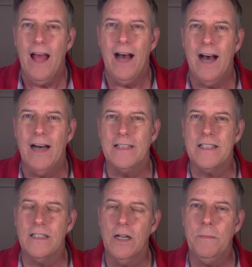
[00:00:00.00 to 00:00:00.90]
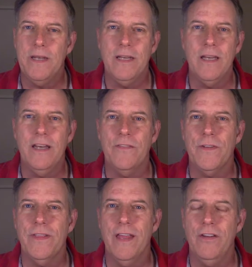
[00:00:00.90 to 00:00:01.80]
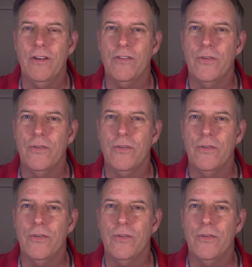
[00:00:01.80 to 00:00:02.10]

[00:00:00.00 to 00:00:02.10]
It's a little bit different than your